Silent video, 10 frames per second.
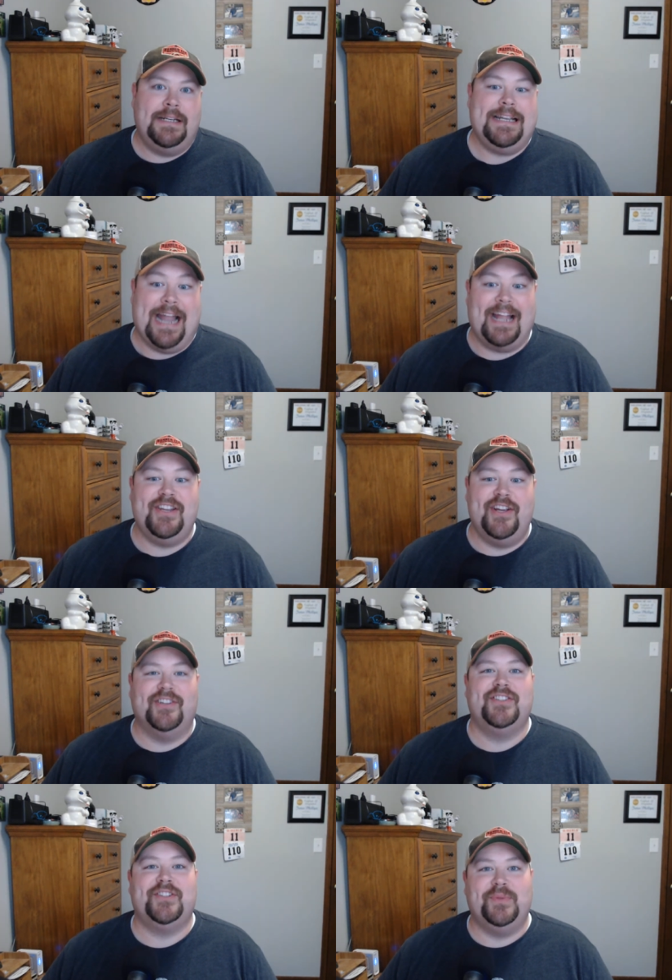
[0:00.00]
nine
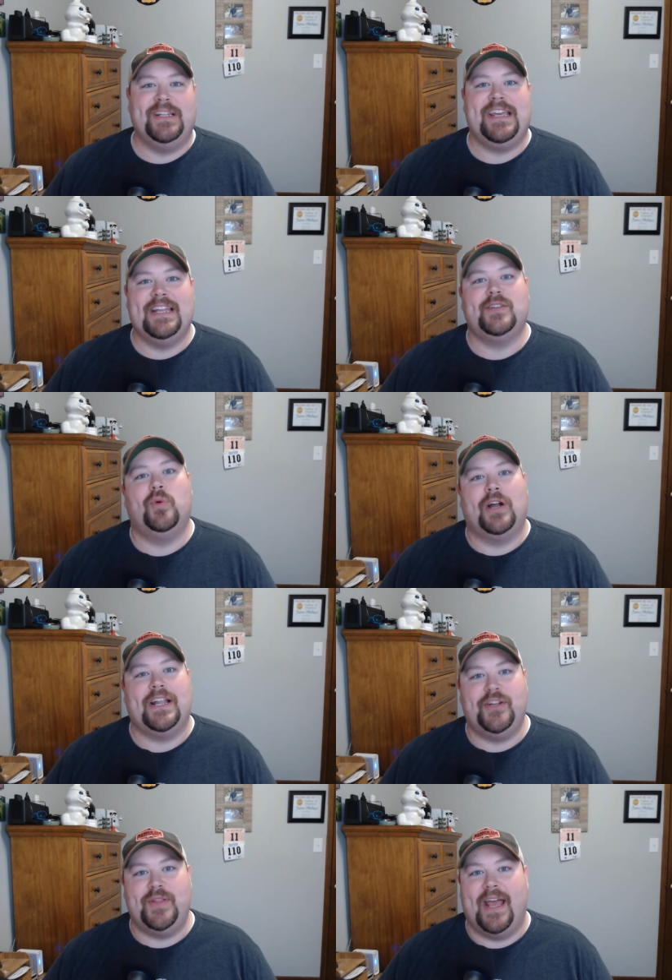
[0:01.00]
years to really get to where I
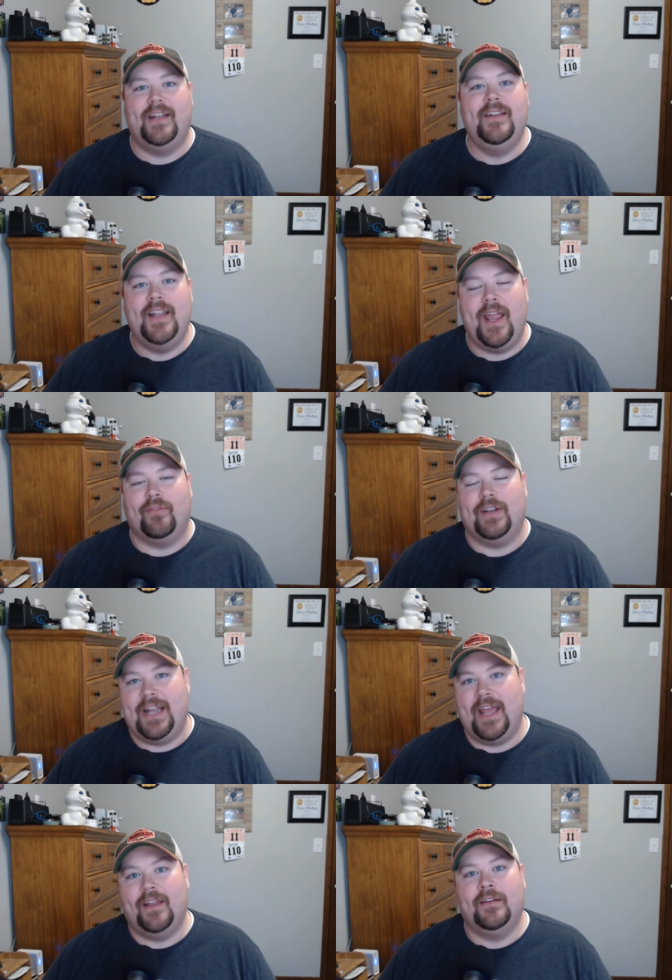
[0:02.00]
do that every
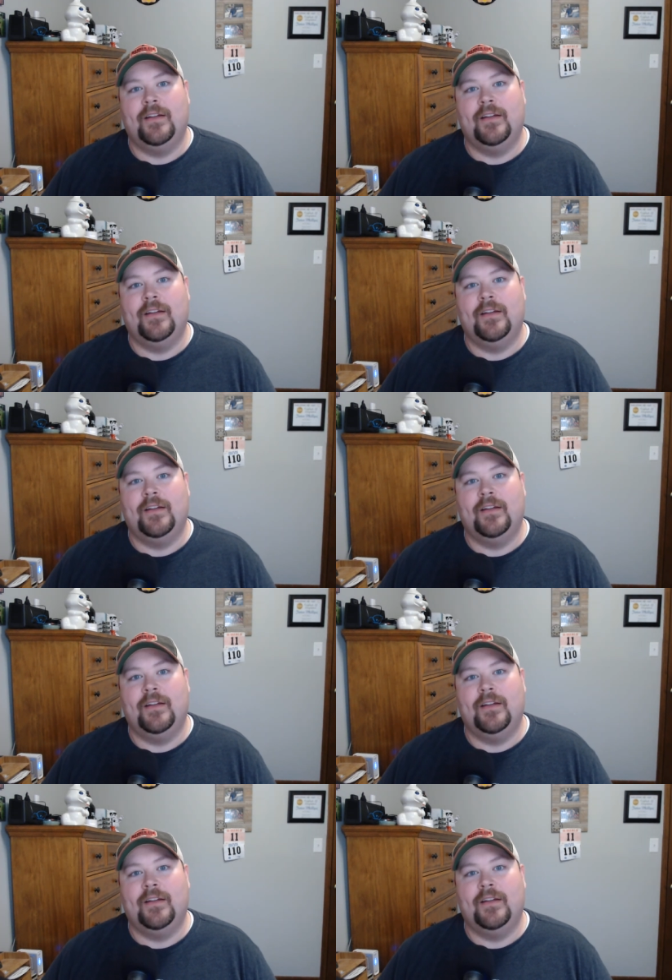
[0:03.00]
day.